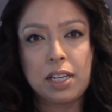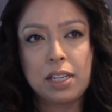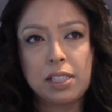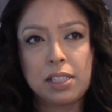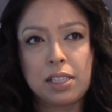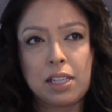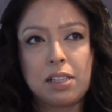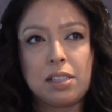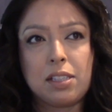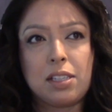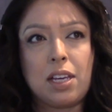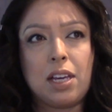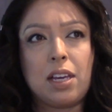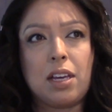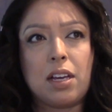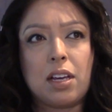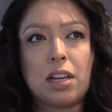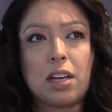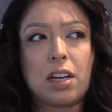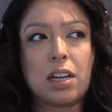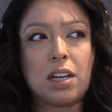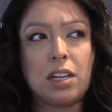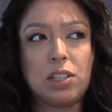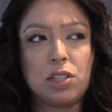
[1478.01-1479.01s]
that's like
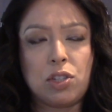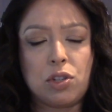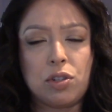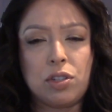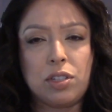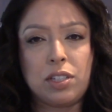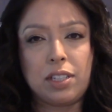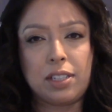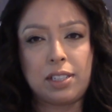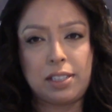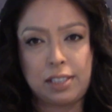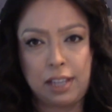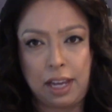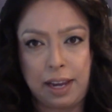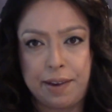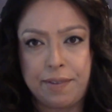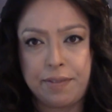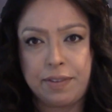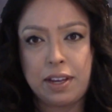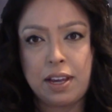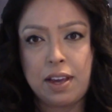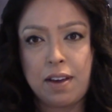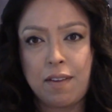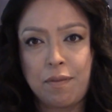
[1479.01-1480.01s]
concerns the
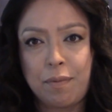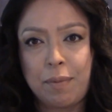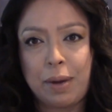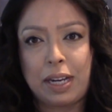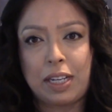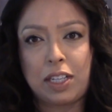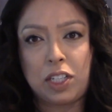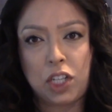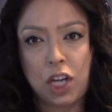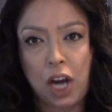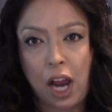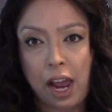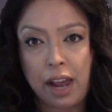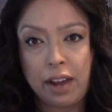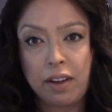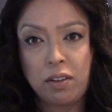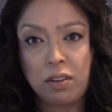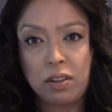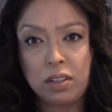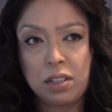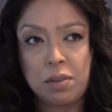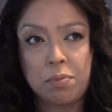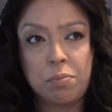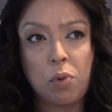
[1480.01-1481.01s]
safety of my child
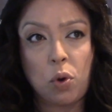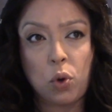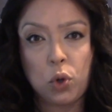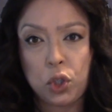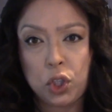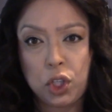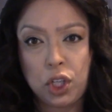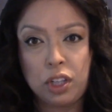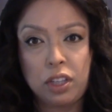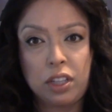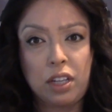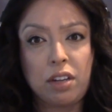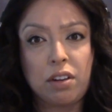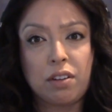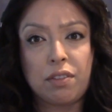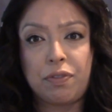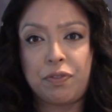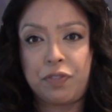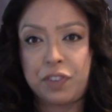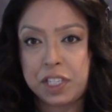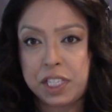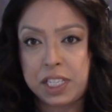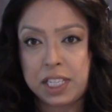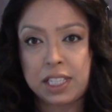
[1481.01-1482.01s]
emotionally or
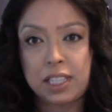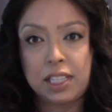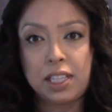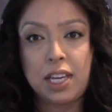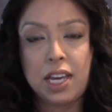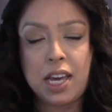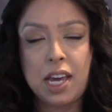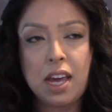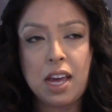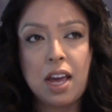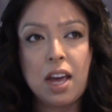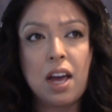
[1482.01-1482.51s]
physically,